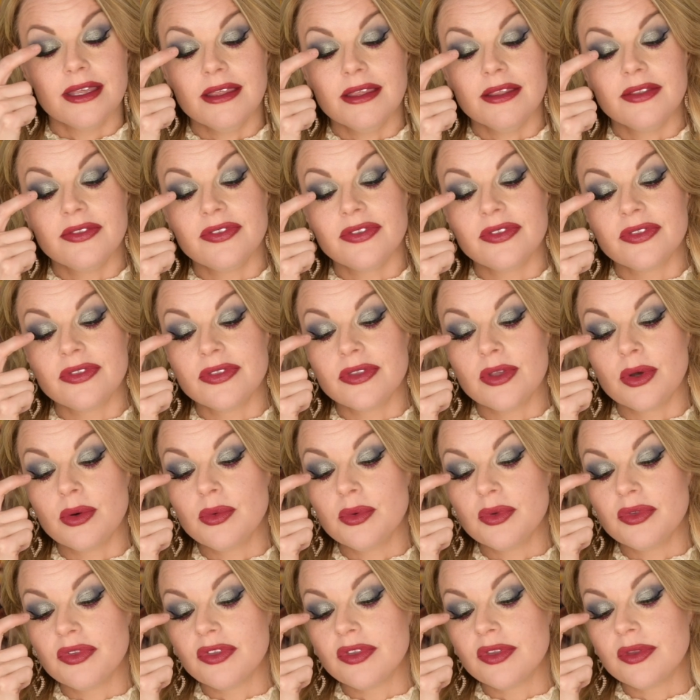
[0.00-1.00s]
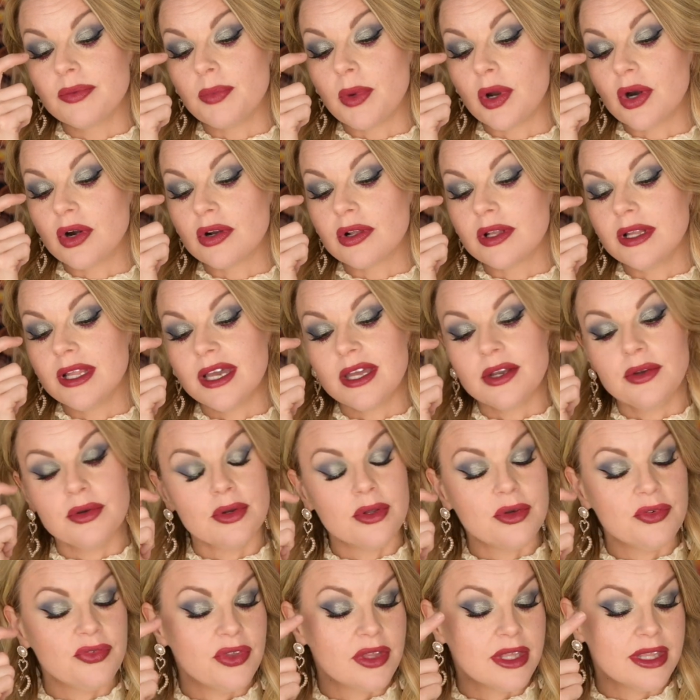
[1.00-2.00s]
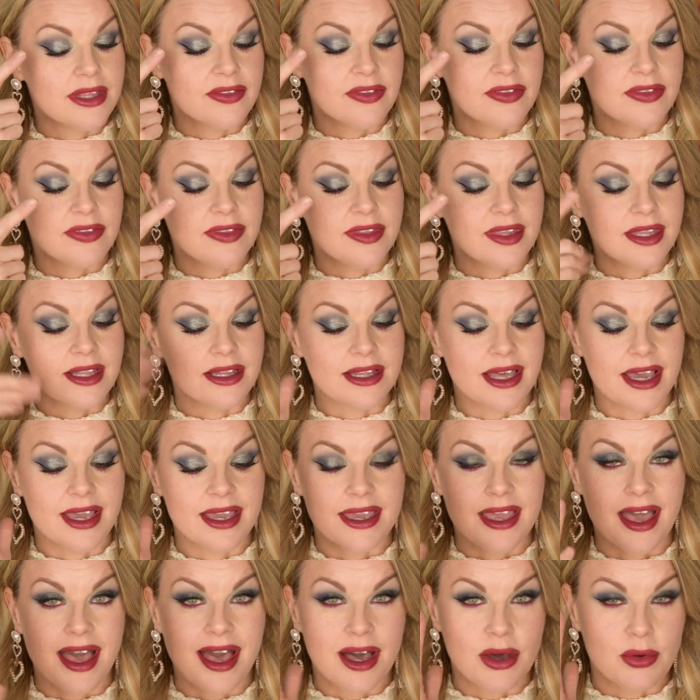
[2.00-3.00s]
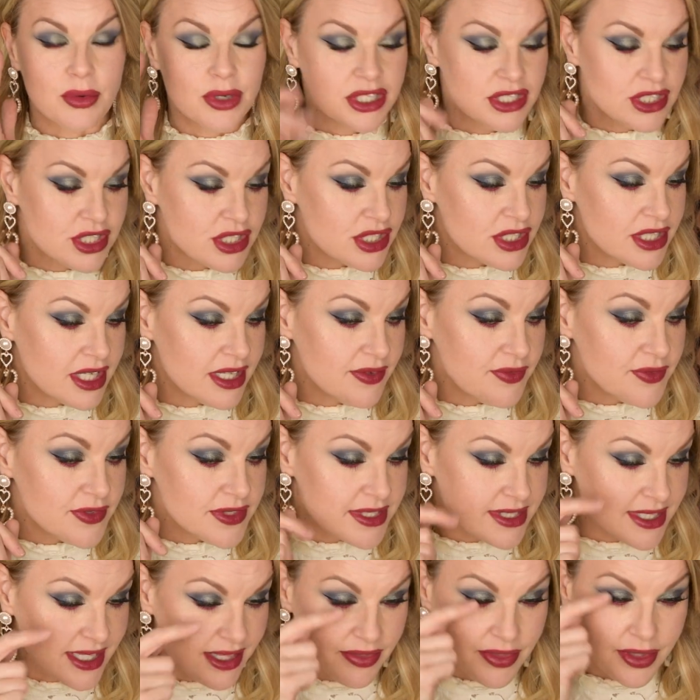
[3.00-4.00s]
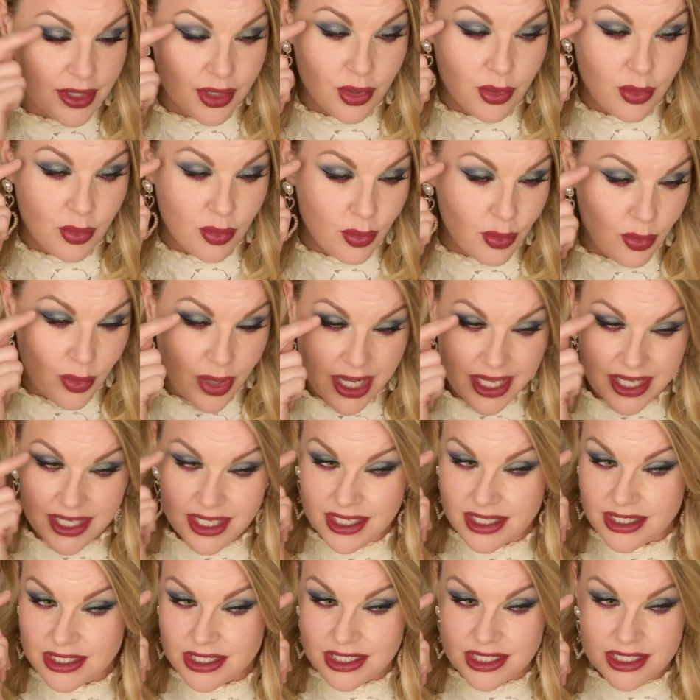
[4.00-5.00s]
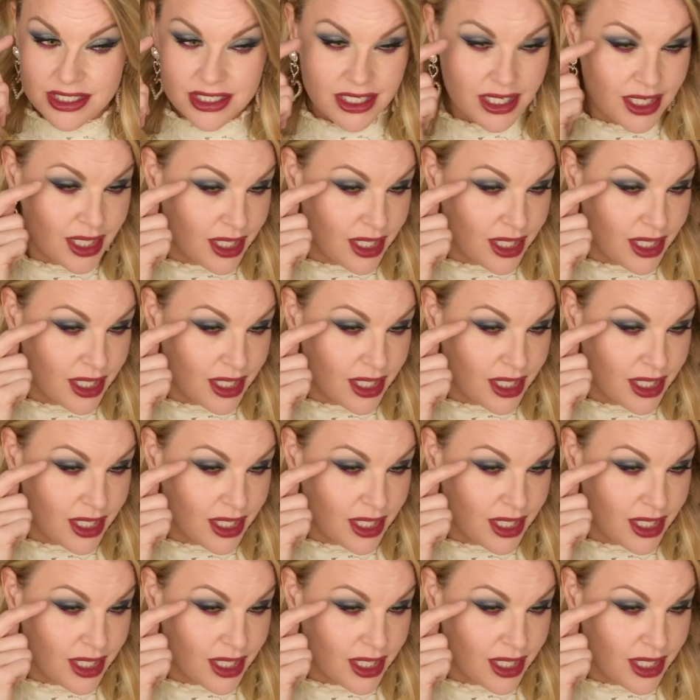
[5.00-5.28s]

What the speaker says: is so sparkly. I don't know if you can see like how it shifts, and the grayish